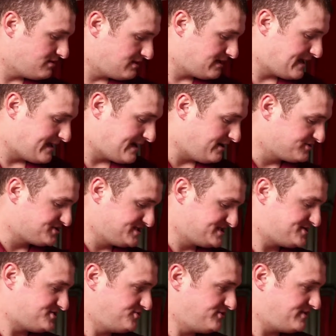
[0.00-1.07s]
And I'll
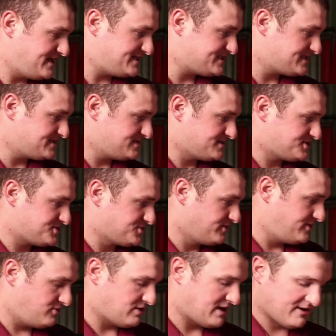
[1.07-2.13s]
just do this to show
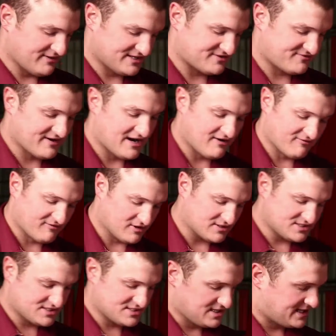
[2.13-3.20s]
you how this valve
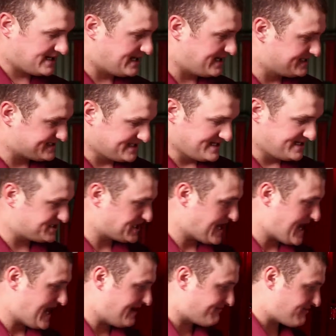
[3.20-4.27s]
looks. It's an
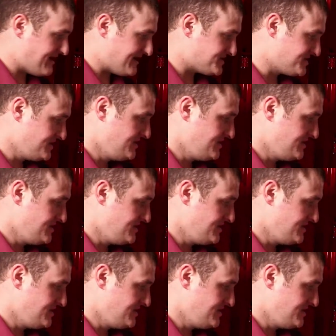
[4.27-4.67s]
1.5 wrench.